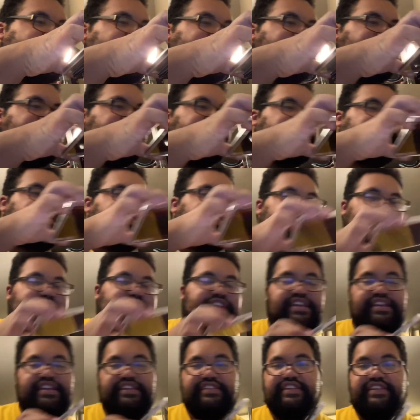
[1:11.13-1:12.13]
for the
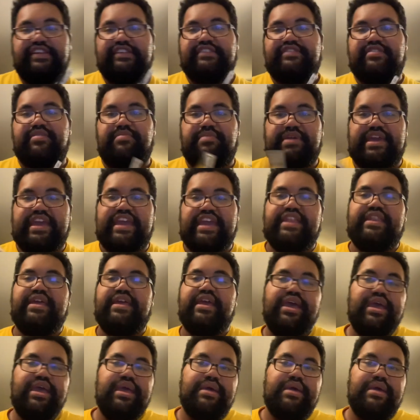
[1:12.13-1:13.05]
CDs is the band